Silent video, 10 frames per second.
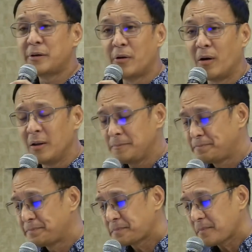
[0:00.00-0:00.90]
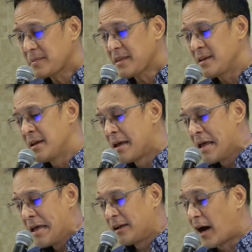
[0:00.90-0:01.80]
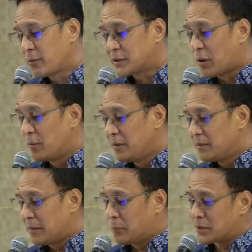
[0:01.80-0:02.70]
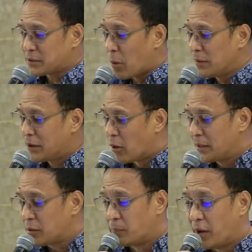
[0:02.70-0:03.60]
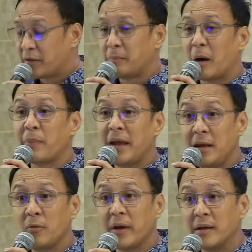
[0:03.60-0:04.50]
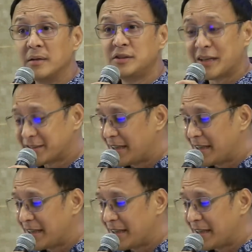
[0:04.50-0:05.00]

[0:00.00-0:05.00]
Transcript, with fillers: After all, God was, on, was only going to burn them up anyway,